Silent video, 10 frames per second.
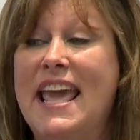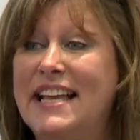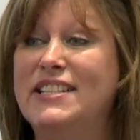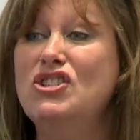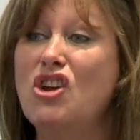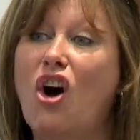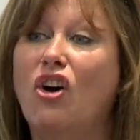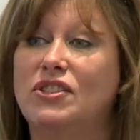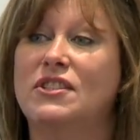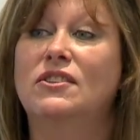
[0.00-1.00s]
It's
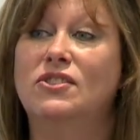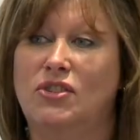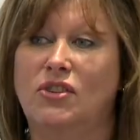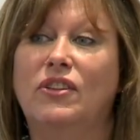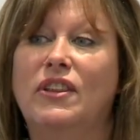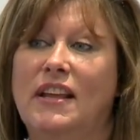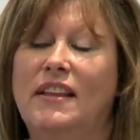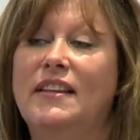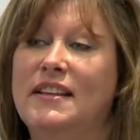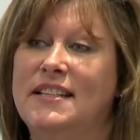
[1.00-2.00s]
not
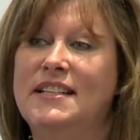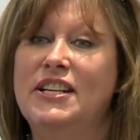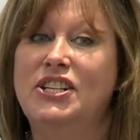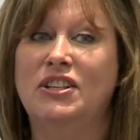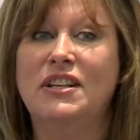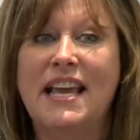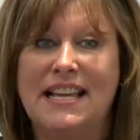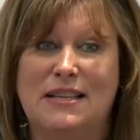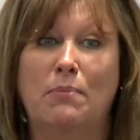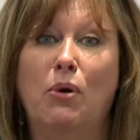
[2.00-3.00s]
something that's addition,
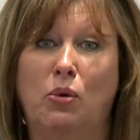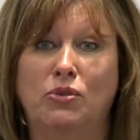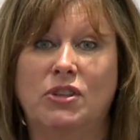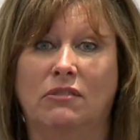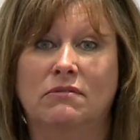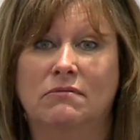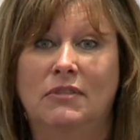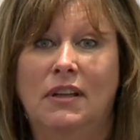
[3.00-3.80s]
it's a bolt-on.